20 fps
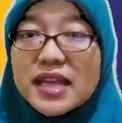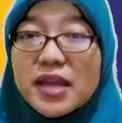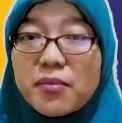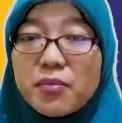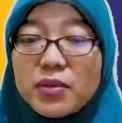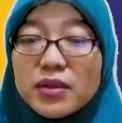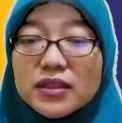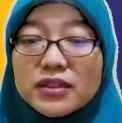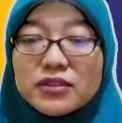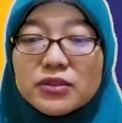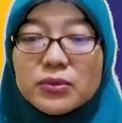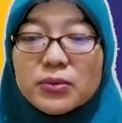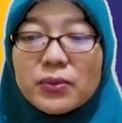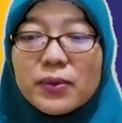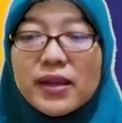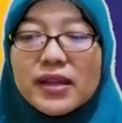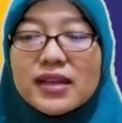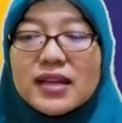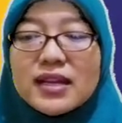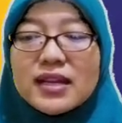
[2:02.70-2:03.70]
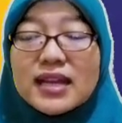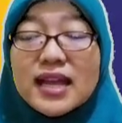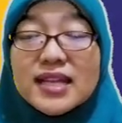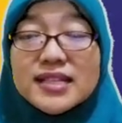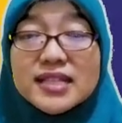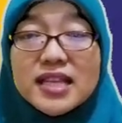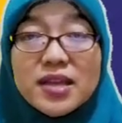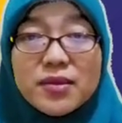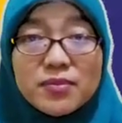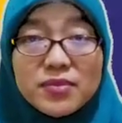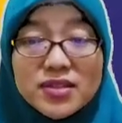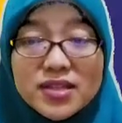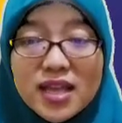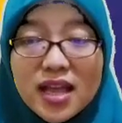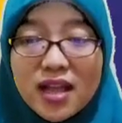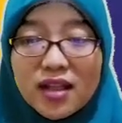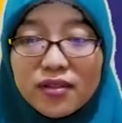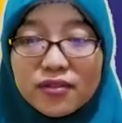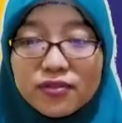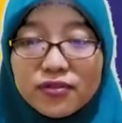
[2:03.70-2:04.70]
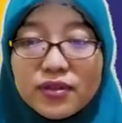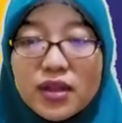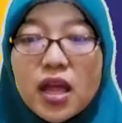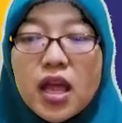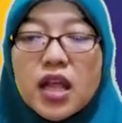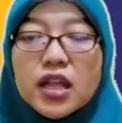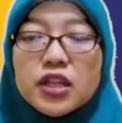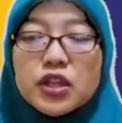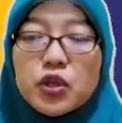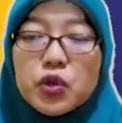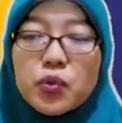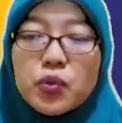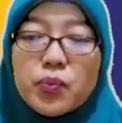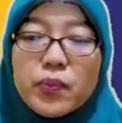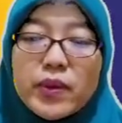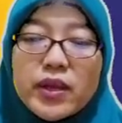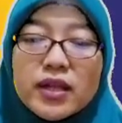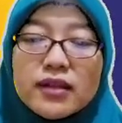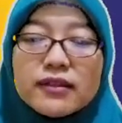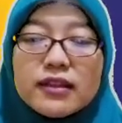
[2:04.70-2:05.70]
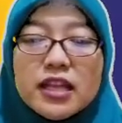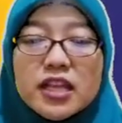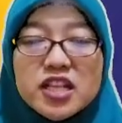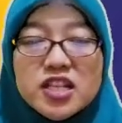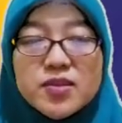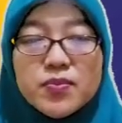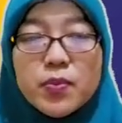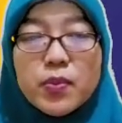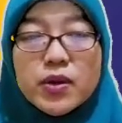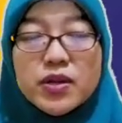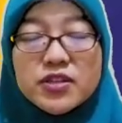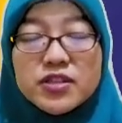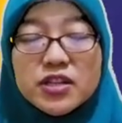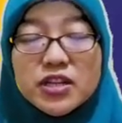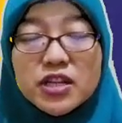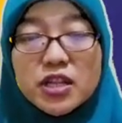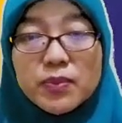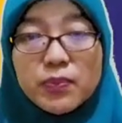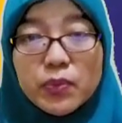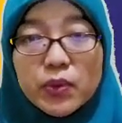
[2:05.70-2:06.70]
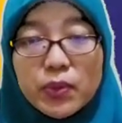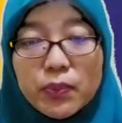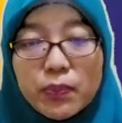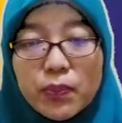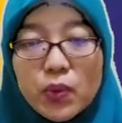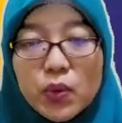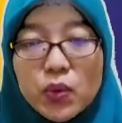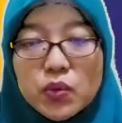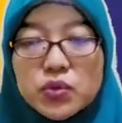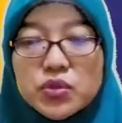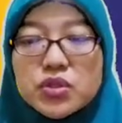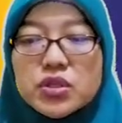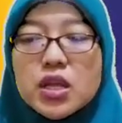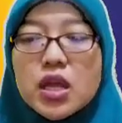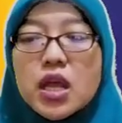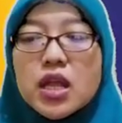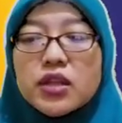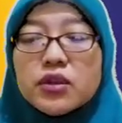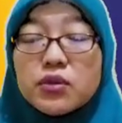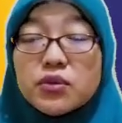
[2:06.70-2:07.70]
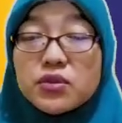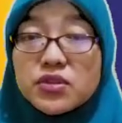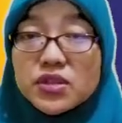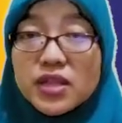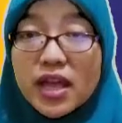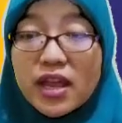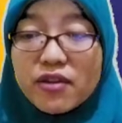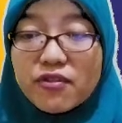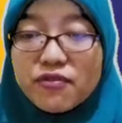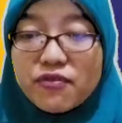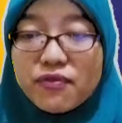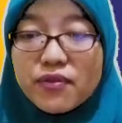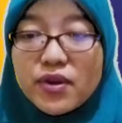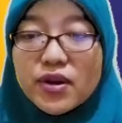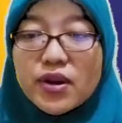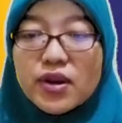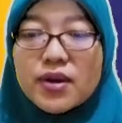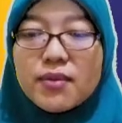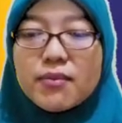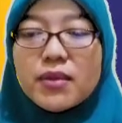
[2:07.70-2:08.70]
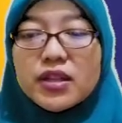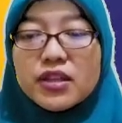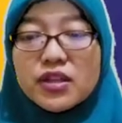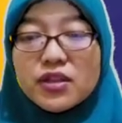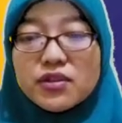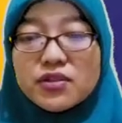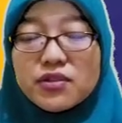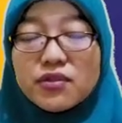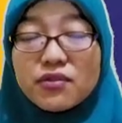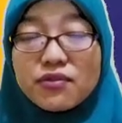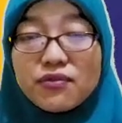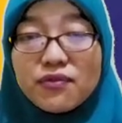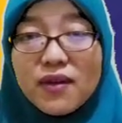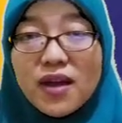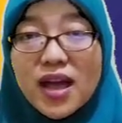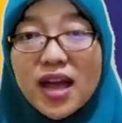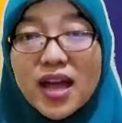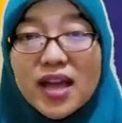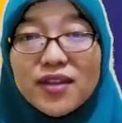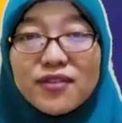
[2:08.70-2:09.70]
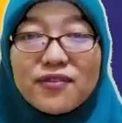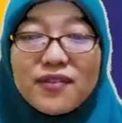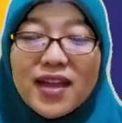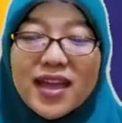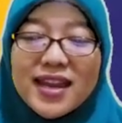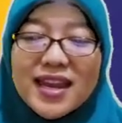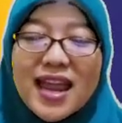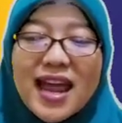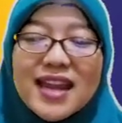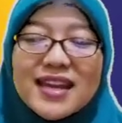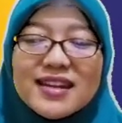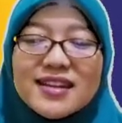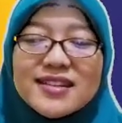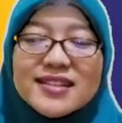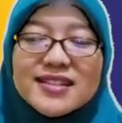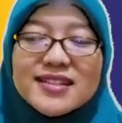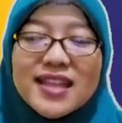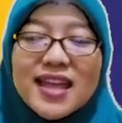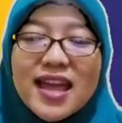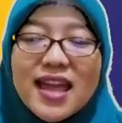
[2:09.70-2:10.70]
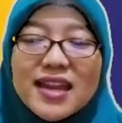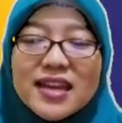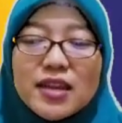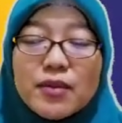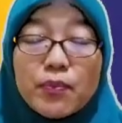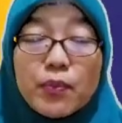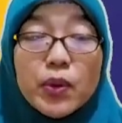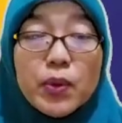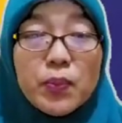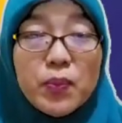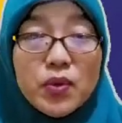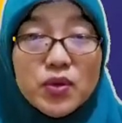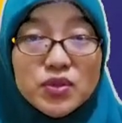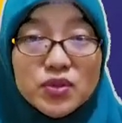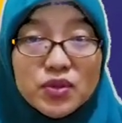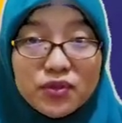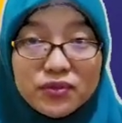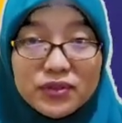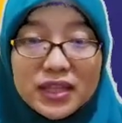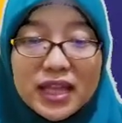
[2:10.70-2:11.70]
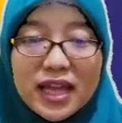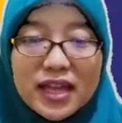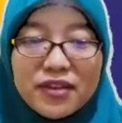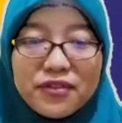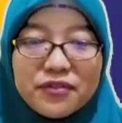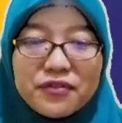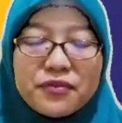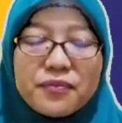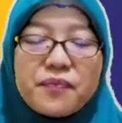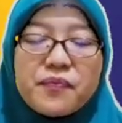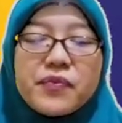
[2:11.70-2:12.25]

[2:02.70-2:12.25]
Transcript: able to recognize himself, to build his personal purpose, to stand firm, to survive, and understand the purpose of life.